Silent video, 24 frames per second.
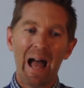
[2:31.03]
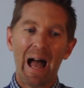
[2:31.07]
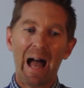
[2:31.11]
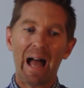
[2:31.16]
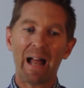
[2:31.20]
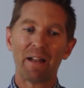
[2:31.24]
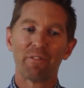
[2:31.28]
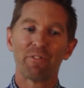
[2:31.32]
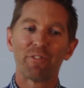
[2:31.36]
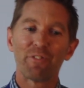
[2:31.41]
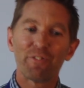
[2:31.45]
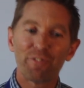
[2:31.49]

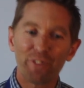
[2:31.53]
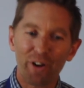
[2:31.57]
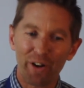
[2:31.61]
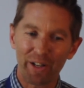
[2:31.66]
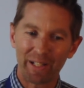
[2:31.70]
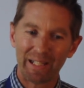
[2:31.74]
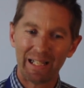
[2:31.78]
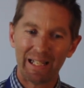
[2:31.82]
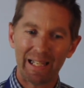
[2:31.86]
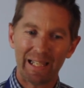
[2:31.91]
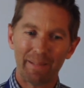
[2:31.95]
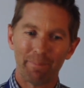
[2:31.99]
And
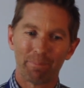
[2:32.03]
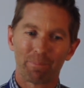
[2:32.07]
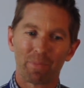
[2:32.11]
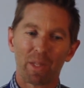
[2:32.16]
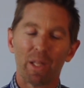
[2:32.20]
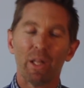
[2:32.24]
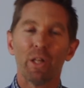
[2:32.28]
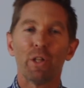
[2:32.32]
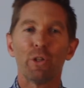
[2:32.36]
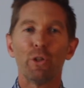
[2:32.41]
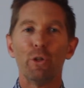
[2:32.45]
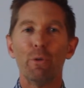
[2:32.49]
finally,
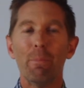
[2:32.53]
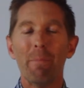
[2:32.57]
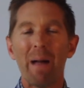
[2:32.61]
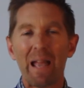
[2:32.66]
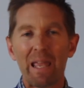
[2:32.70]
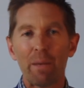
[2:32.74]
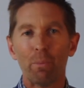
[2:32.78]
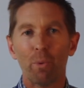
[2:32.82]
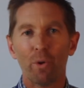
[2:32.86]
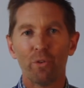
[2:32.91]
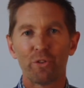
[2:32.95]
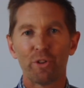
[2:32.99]
you may
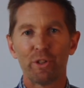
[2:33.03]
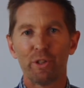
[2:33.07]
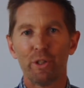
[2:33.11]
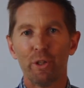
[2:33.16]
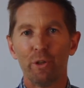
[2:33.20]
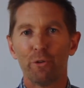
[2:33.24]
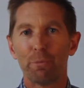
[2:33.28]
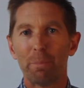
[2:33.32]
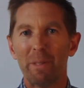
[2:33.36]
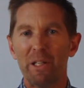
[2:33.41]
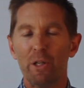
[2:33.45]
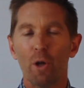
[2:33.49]
want to
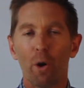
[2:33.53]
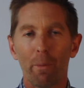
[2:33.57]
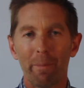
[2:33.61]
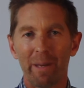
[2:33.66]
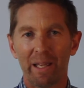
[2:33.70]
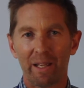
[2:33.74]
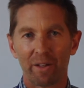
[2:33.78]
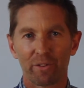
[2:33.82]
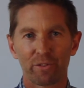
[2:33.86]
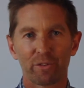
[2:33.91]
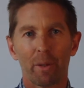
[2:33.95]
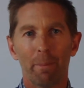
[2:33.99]
use
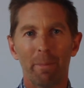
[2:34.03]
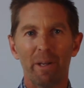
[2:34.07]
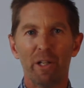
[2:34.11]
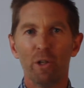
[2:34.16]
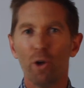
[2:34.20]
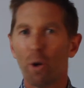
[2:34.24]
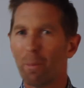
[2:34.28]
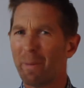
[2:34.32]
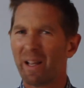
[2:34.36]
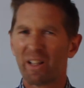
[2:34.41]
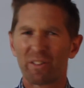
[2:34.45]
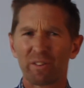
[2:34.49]
mnemonics.
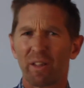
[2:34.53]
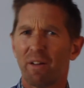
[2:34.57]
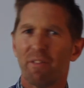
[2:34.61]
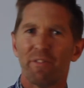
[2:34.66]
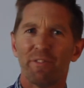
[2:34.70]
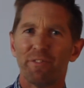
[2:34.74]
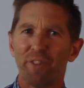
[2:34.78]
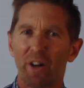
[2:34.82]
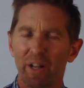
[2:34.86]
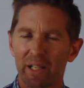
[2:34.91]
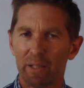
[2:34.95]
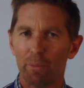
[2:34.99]
Mnemonics,
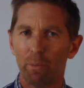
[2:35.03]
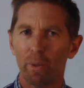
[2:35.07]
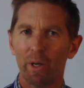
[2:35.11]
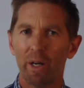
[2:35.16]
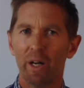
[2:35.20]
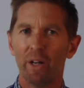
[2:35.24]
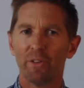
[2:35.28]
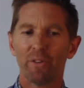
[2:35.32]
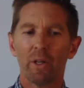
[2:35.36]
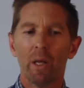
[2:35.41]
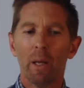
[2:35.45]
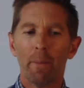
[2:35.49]
funny
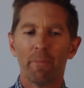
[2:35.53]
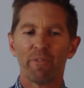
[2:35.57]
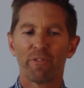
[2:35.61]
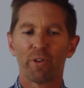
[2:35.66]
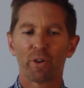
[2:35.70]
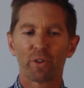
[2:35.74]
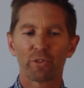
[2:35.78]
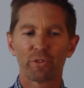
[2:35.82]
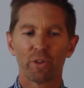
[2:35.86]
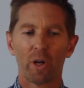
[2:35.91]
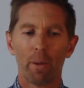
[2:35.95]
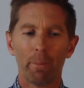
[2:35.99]
word. For
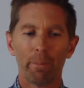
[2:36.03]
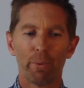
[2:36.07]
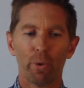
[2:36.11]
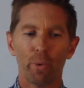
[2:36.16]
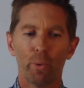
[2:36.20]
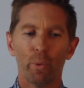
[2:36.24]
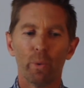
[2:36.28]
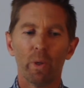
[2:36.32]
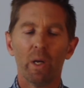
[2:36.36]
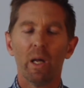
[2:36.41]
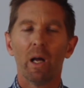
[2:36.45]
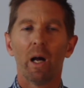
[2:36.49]

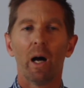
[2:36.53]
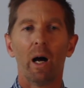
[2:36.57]
example,